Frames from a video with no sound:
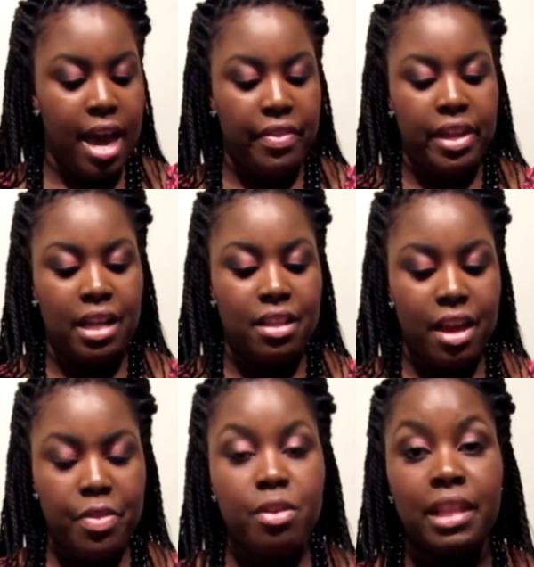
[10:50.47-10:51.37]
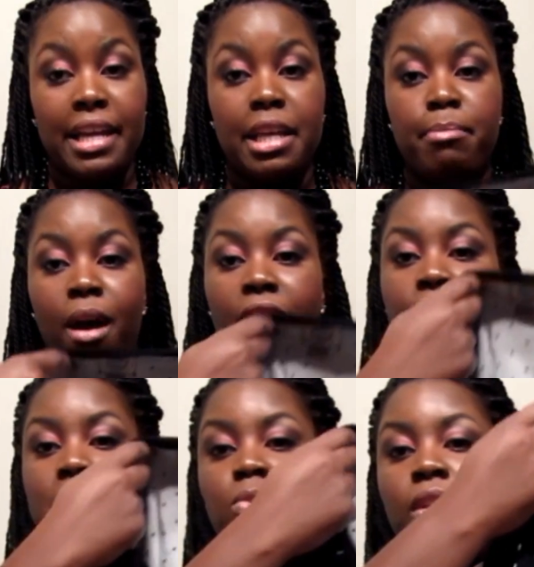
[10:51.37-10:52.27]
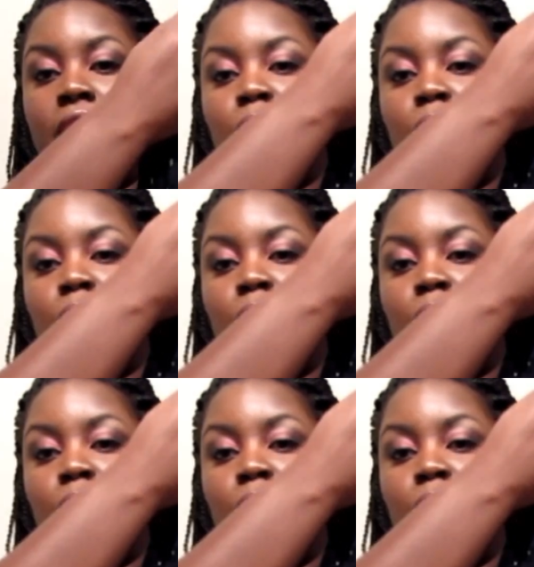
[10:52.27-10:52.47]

And then another lady bought this one.